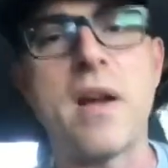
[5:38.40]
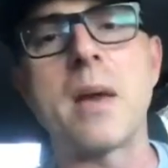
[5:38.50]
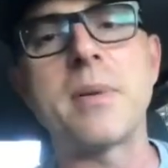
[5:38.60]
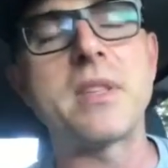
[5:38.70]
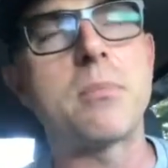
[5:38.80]

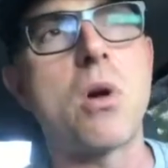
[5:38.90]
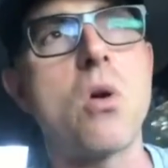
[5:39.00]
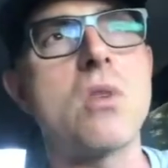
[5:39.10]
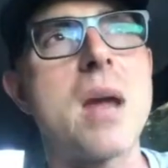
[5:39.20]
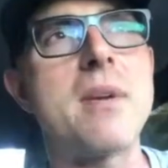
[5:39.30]
developing the
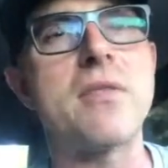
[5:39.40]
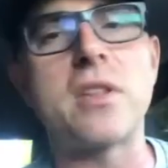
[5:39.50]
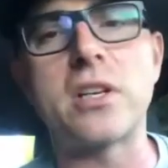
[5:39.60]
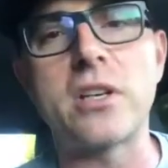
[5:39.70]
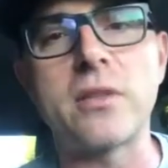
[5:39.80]
programming
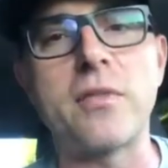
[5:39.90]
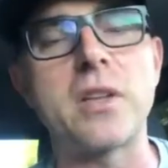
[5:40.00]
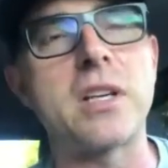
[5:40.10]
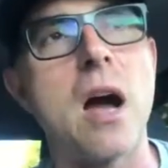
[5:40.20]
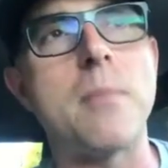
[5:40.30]
for the
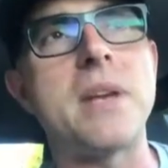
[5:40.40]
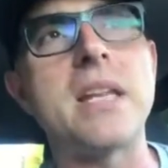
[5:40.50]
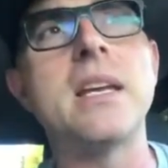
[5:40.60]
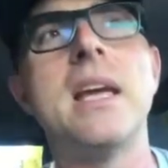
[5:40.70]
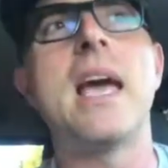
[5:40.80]
for the
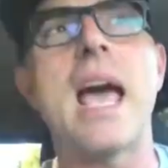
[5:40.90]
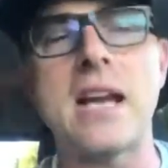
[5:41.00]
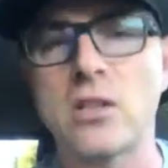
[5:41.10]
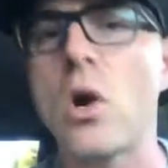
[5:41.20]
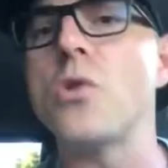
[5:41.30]
company
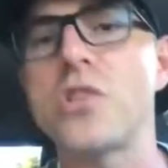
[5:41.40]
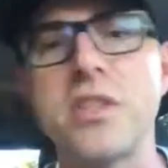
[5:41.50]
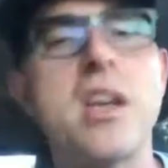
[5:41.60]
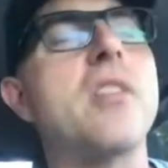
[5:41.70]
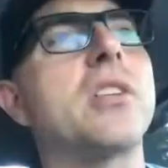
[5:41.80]
and
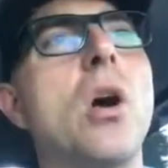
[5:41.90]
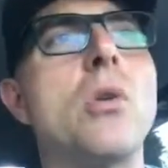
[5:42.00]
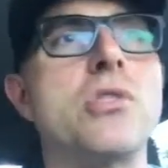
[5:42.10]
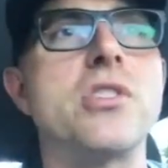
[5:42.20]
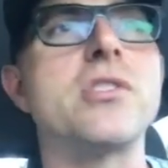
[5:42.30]
coaching the other
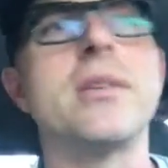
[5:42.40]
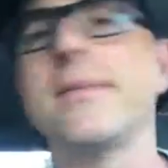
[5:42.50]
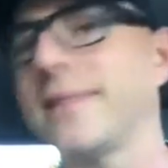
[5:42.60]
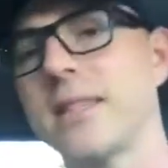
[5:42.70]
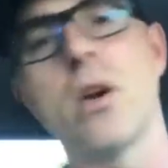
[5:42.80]
coaches
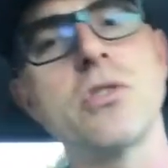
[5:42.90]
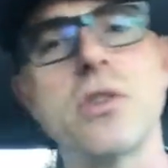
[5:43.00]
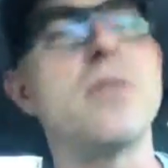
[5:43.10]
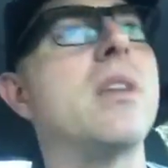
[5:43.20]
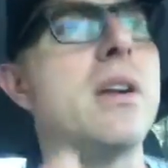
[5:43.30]

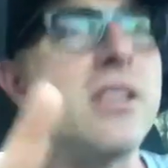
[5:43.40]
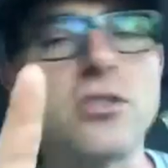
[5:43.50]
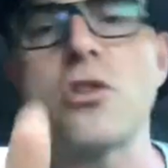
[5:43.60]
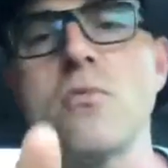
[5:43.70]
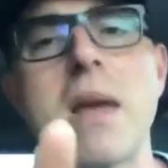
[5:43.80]
those are the,
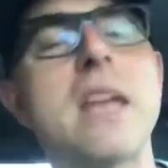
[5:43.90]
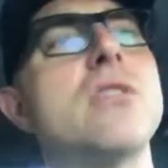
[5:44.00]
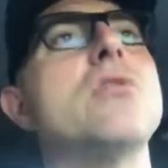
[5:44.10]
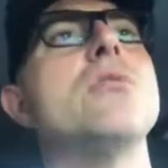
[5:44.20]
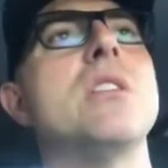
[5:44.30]
his two
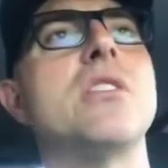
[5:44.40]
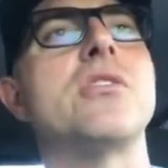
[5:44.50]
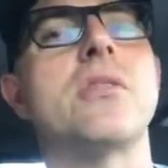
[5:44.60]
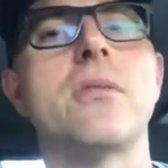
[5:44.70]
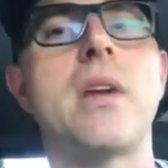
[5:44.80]
main
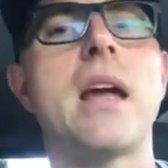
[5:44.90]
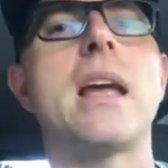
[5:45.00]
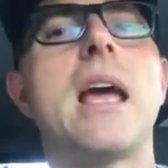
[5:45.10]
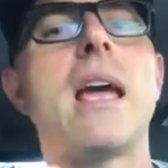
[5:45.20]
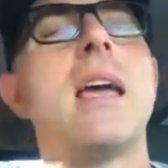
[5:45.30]
duties,
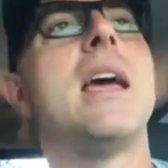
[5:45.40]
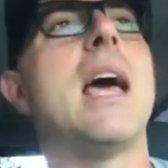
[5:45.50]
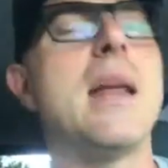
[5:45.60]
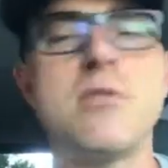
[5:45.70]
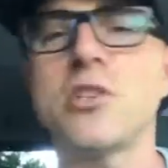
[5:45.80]
right?
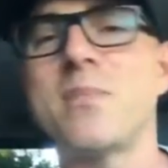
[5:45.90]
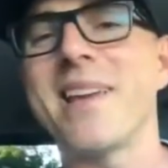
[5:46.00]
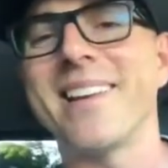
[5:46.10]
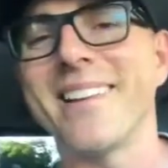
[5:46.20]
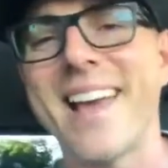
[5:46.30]
And just
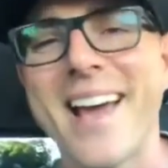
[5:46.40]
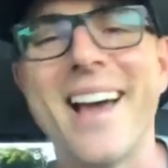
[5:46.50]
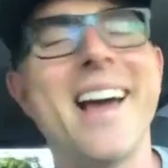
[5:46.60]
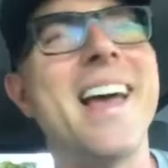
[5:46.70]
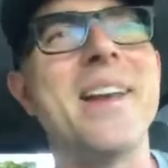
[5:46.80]
being
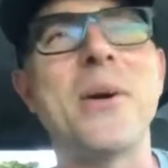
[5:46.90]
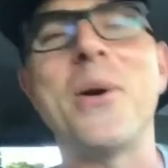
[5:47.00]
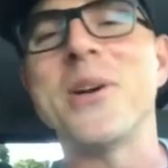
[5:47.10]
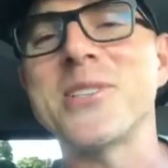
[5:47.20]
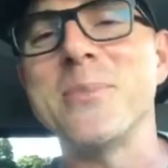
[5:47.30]
an
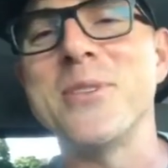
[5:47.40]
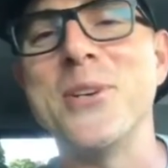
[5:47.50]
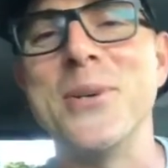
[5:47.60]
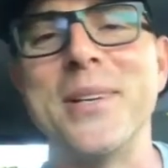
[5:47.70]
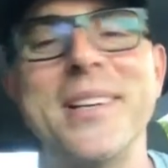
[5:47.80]
awesome
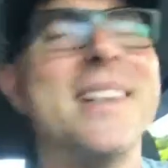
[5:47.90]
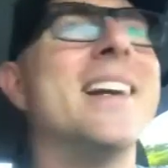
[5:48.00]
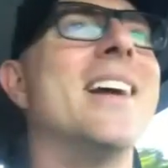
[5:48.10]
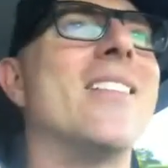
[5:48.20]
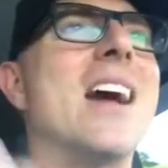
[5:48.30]
dude,
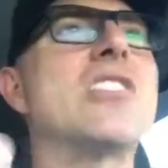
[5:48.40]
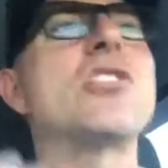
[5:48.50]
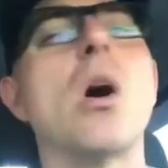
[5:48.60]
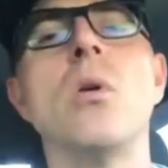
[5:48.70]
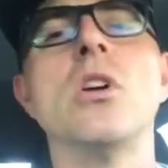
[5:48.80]
right?
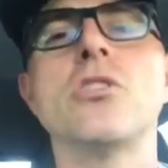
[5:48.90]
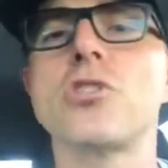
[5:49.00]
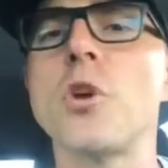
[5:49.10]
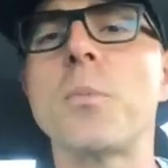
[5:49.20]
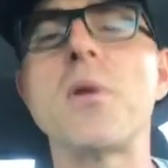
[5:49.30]
So
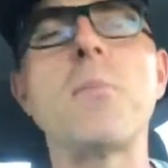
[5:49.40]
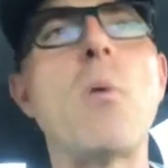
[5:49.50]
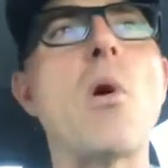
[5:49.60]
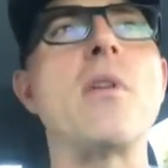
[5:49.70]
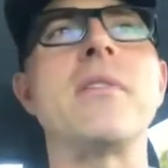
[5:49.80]
super
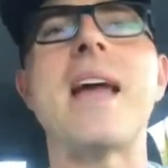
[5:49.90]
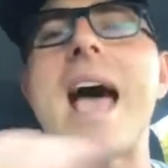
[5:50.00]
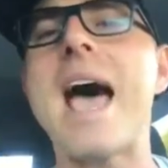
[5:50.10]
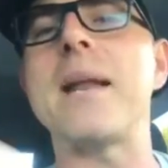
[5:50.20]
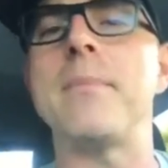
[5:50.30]
important.
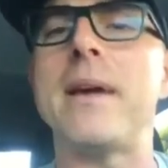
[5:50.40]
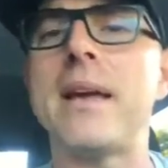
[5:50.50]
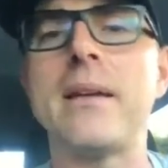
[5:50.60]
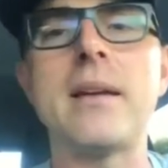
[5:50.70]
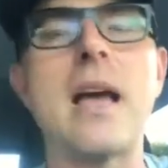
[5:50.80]
Adam,
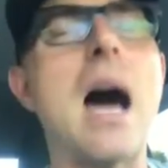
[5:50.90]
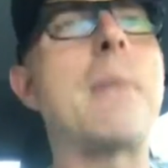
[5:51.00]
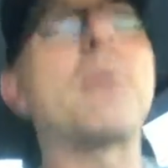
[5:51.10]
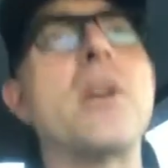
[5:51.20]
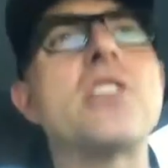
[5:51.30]

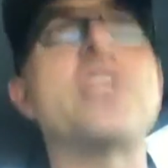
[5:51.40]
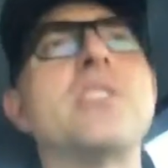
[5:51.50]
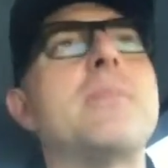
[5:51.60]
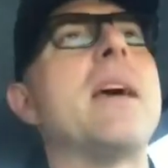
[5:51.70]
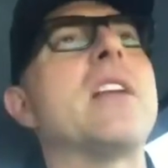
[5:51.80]

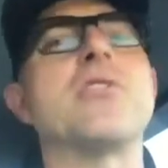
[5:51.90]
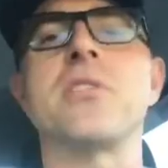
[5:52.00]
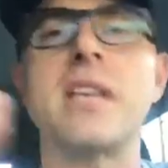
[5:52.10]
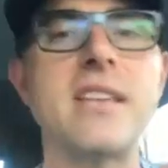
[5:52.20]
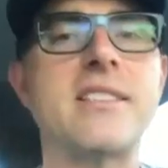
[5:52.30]
operations
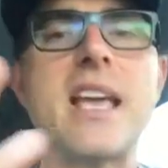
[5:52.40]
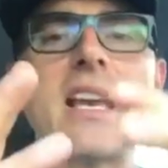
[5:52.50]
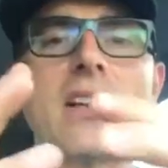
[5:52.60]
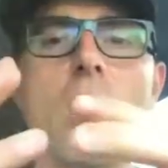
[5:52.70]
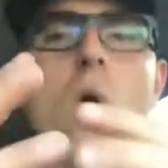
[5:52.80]
manager, he's
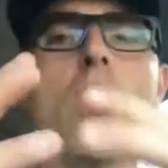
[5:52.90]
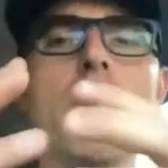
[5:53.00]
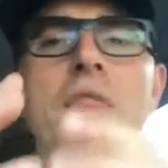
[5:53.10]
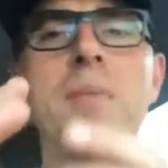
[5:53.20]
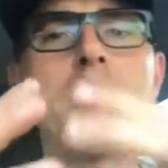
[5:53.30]
taken a whole